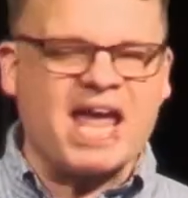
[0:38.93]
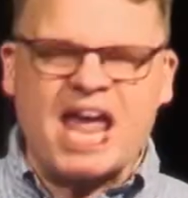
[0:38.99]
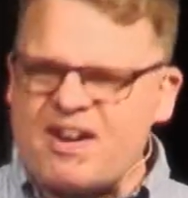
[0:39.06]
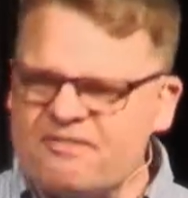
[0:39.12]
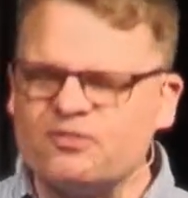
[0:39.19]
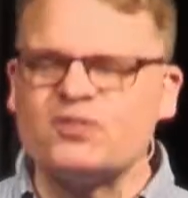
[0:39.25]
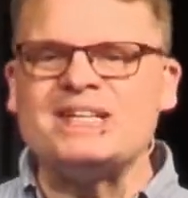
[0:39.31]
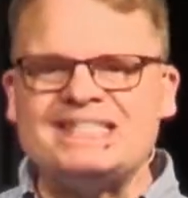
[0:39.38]

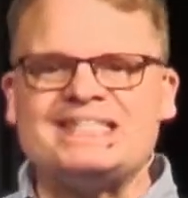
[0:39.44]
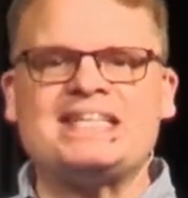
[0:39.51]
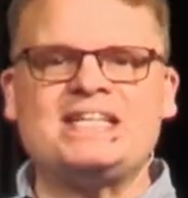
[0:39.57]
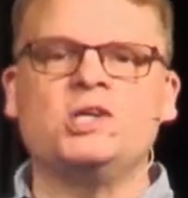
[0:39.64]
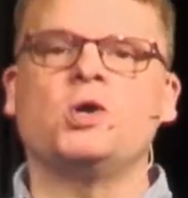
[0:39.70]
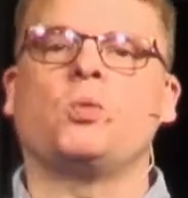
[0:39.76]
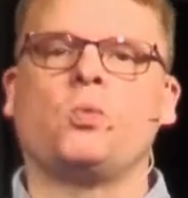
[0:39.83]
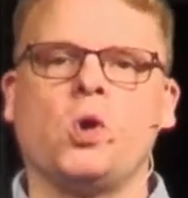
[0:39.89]
every
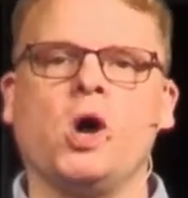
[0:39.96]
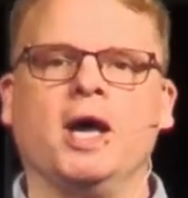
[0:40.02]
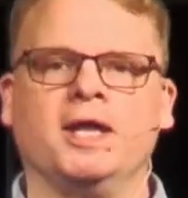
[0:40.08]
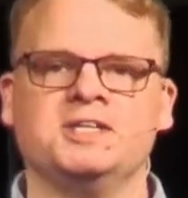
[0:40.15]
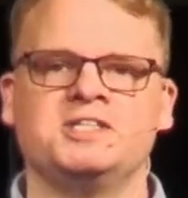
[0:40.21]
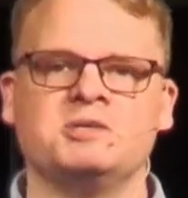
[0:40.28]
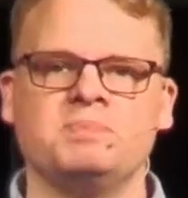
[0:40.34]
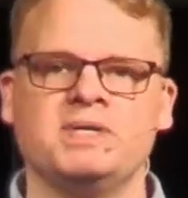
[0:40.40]
single
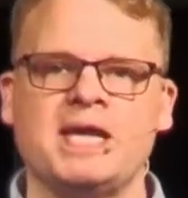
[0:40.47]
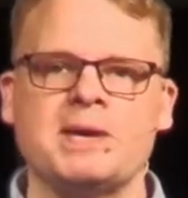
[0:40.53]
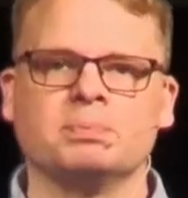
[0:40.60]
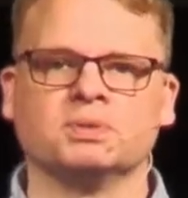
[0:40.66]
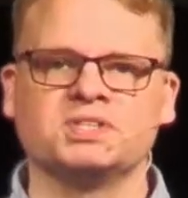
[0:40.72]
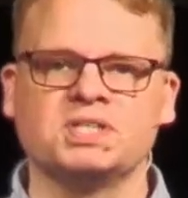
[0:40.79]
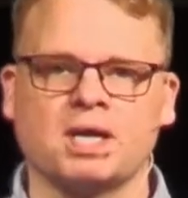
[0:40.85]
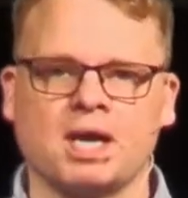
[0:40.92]
one, to be
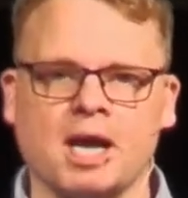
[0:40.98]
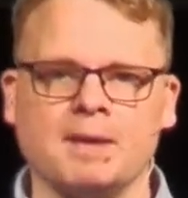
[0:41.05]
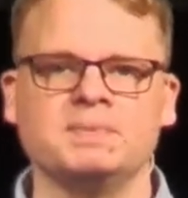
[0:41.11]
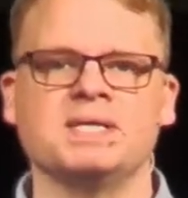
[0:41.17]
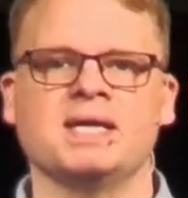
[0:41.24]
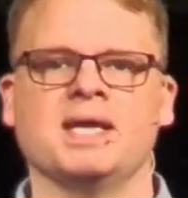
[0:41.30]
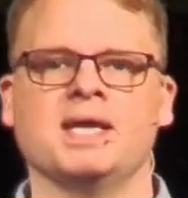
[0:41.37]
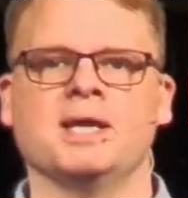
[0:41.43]
able to come
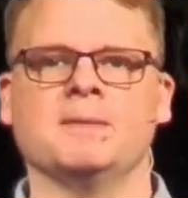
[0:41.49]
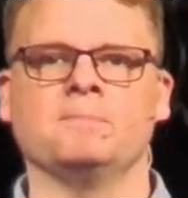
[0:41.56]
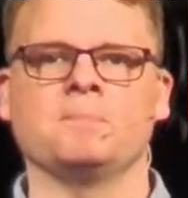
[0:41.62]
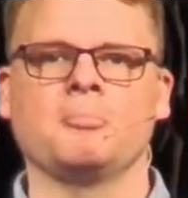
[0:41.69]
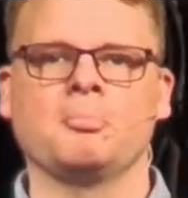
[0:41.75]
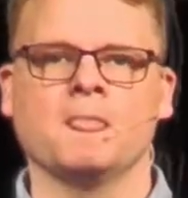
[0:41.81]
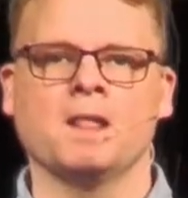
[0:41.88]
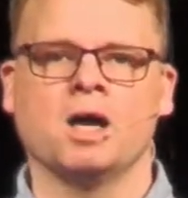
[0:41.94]
to him
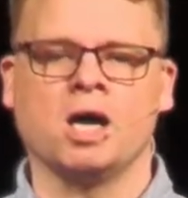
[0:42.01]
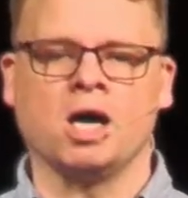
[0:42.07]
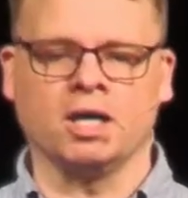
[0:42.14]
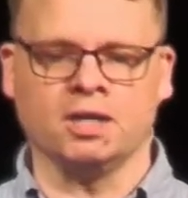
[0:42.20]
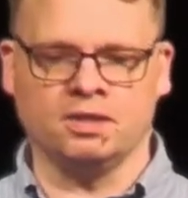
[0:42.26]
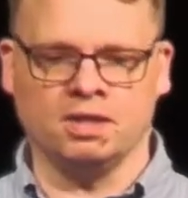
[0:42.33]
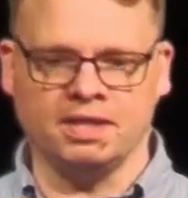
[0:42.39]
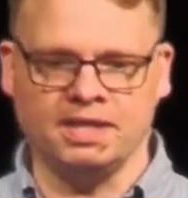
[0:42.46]

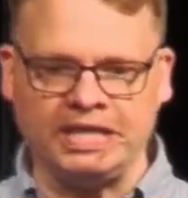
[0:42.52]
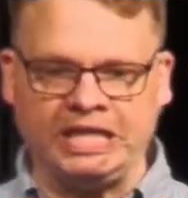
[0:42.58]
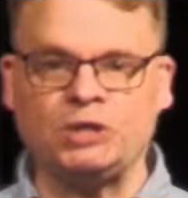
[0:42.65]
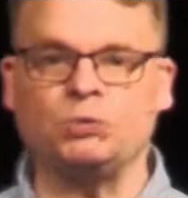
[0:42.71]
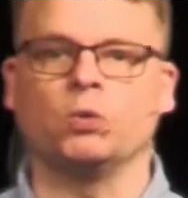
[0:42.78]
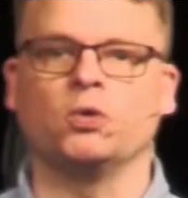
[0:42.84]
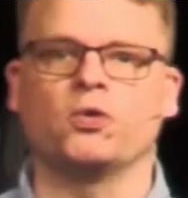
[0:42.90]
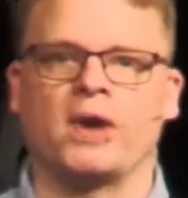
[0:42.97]
on
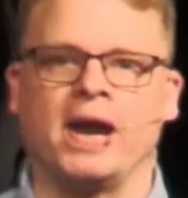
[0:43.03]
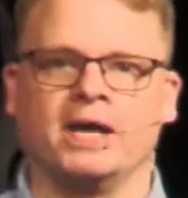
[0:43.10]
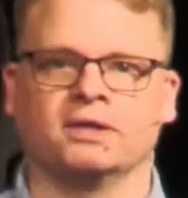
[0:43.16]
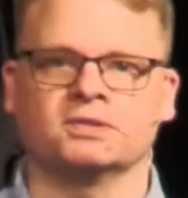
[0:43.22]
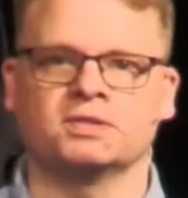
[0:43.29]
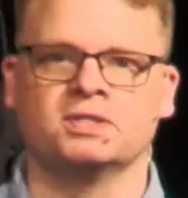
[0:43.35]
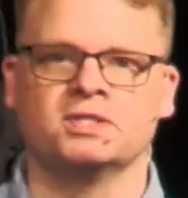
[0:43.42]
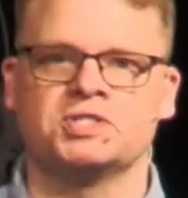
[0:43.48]
equal ground.